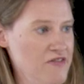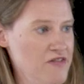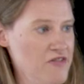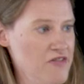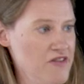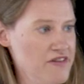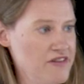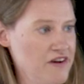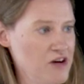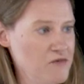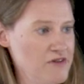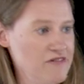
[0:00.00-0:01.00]
and then this
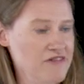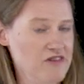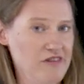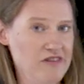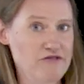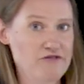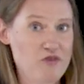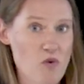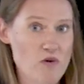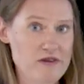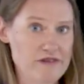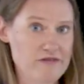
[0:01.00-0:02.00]
carbon. So that's
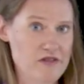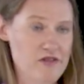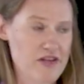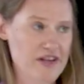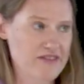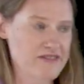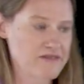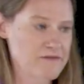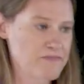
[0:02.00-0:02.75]
4 different things.